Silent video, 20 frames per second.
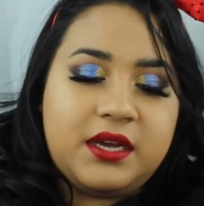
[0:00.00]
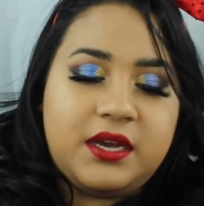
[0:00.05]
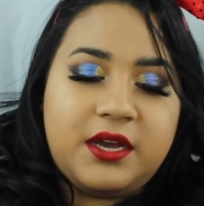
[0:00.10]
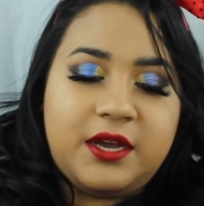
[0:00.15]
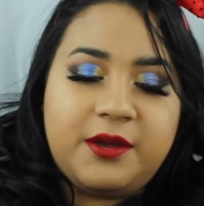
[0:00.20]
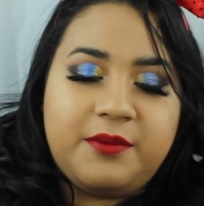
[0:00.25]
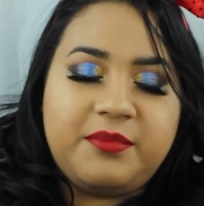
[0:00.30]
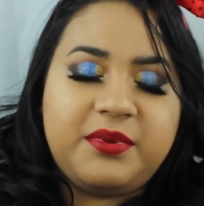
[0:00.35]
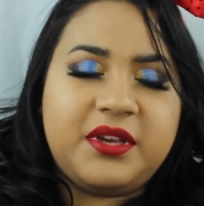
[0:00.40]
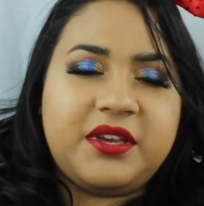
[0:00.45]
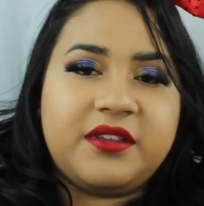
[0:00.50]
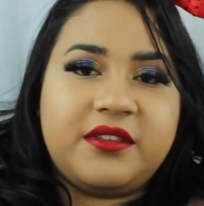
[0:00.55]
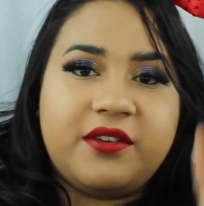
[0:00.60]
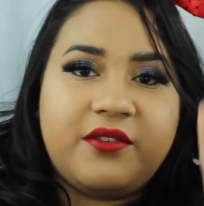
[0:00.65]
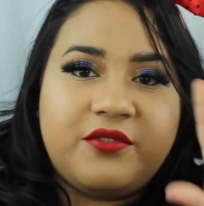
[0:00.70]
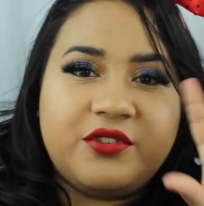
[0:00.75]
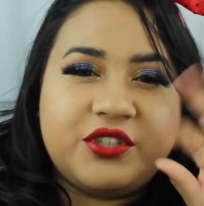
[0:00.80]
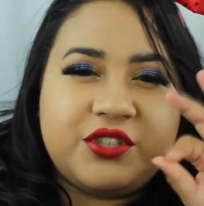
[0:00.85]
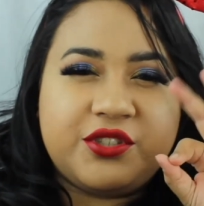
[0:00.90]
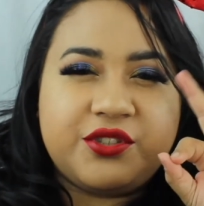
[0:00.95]
um, because
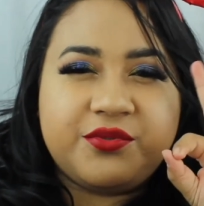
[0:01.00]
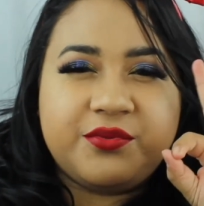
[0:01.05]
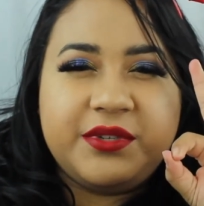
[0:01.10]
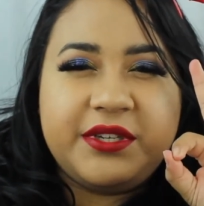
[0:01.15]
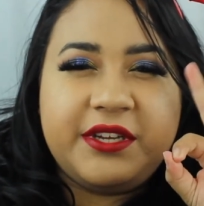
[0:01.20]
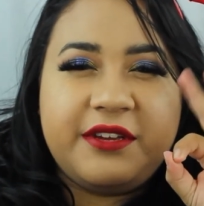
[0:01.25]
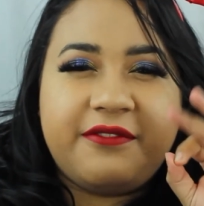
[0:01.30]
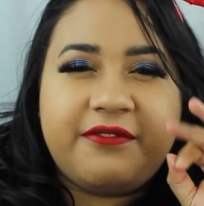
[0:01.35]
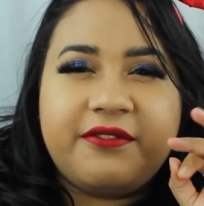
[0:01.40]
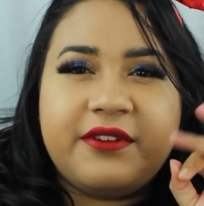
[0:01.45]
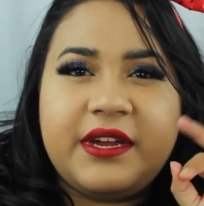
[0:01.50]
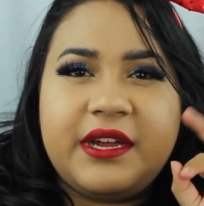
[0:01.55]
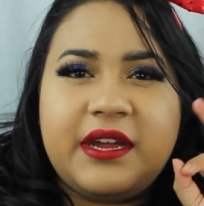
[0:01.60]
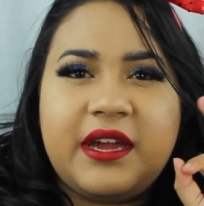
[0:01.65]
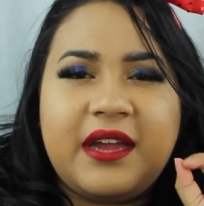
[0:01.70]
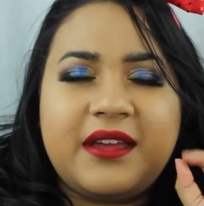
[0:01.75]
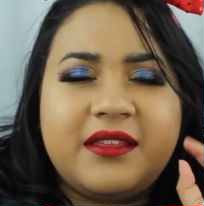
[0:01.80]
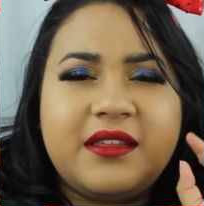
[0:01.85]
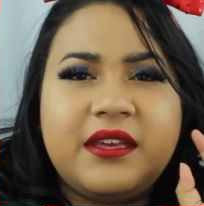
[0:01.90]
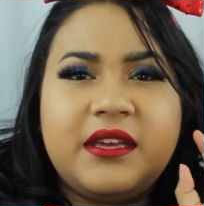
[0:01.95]
there was three different
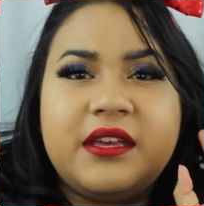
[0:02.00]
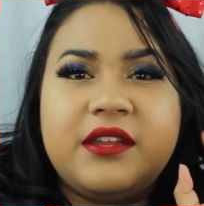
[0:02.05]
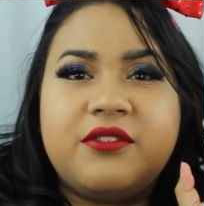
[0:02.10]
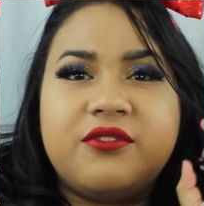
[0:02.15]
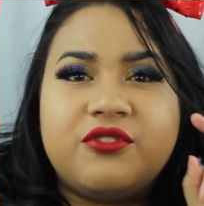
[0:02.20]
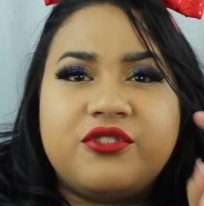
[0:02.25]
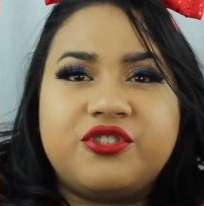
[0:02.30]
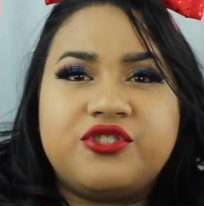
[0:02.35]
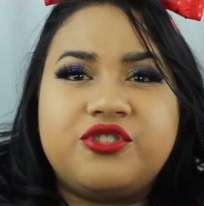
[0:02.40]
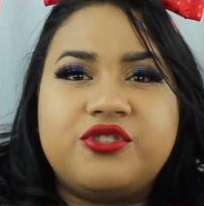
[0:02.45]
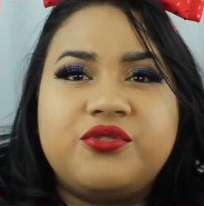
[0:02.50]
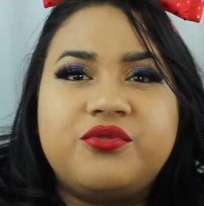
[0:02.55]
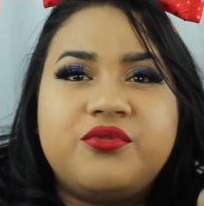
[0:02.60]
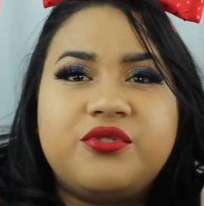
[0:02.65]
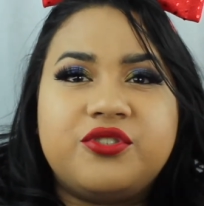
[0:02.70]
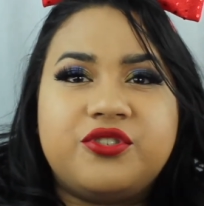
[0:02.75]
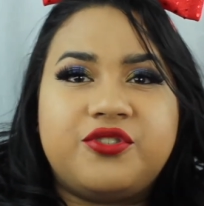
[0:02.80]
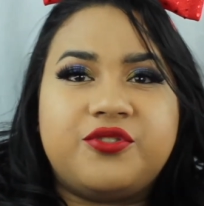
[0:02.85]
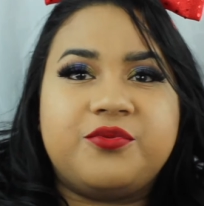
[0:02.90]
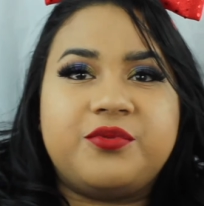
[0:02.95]
I think either two
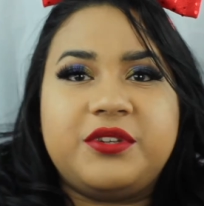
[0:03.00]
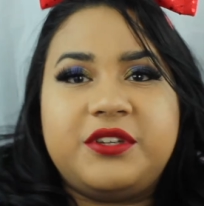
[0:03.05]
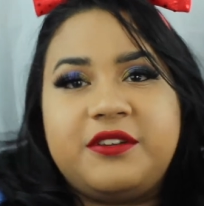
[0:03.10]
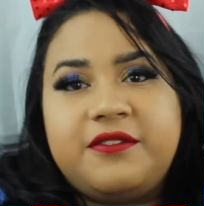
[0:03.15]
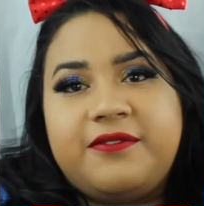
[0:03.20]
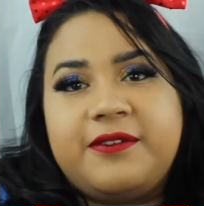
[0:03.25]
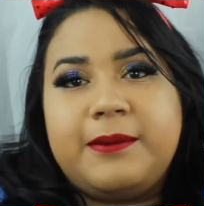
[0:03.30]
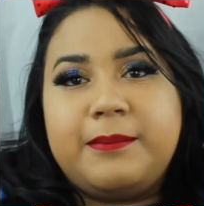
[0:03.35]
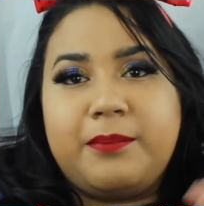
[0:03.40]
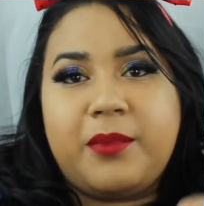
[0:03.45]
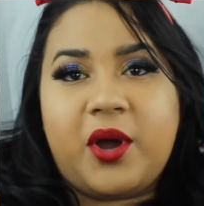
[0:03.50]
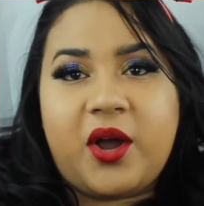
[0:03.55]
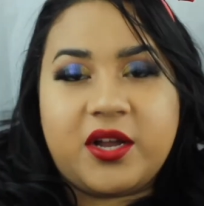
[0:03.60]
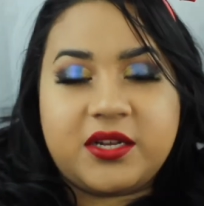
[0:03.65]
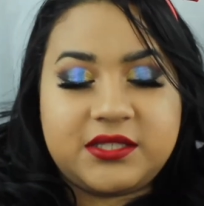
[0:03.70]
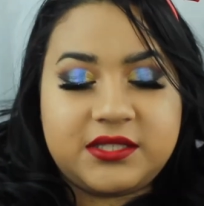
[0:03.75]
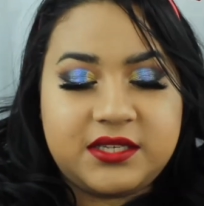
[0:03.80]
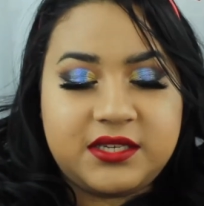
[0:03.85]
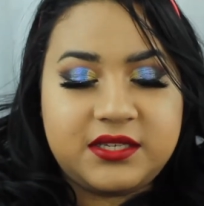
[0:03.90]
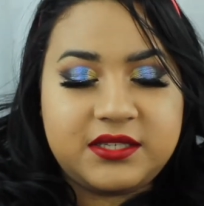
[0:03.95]
or three different
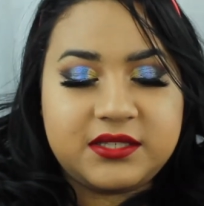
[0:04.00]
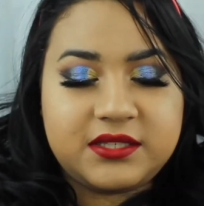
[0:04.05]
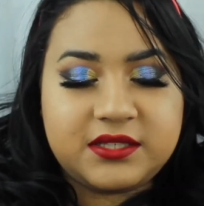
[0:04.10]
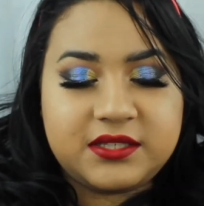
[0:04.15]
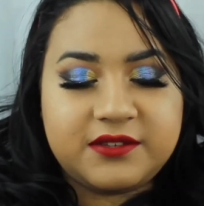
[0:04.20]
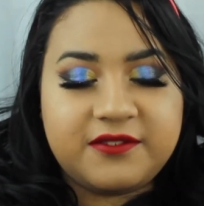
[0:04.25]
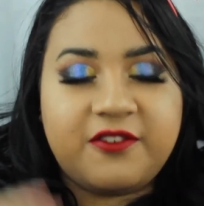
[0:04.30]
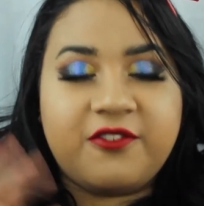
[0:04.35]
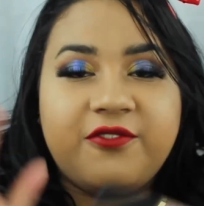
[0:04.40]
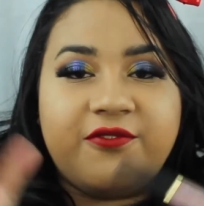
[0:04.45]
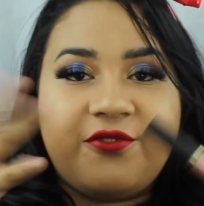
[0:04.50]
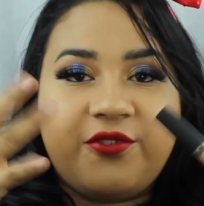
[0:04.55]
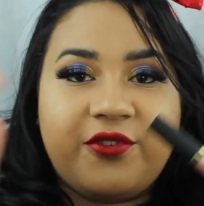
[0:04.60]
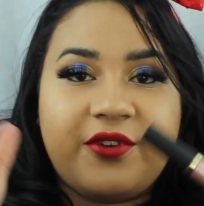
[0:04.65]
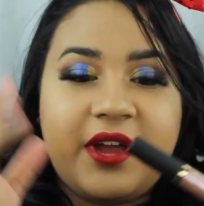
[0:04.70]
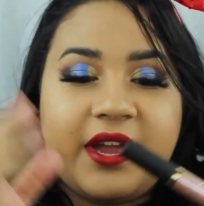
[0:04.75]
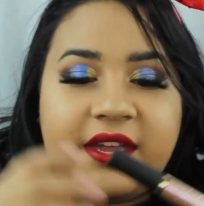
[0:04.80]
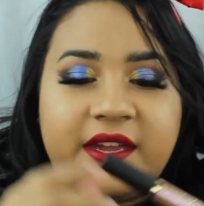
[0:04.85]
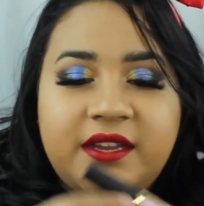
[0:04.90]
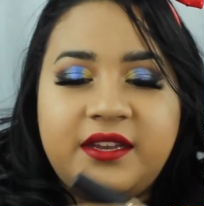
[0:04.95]
boxes or
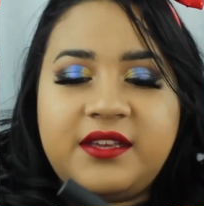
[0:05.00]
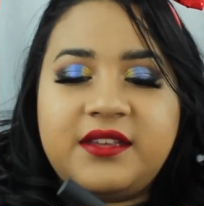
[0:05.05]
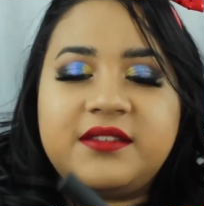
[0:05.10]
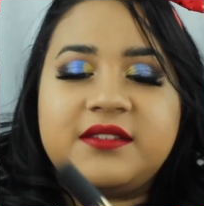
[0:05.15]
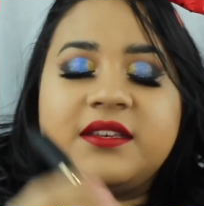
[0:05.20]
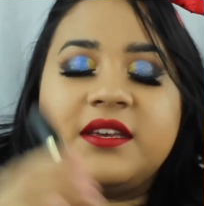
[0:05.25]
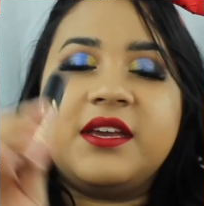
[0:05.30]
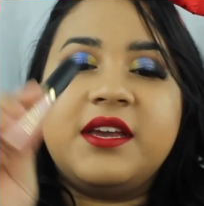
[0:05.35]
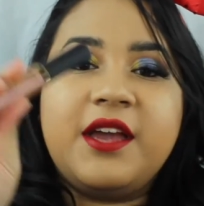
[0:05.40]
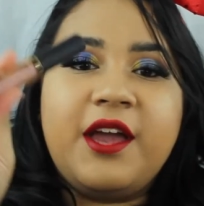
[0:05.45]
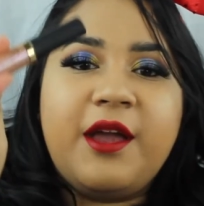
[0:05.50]
varieties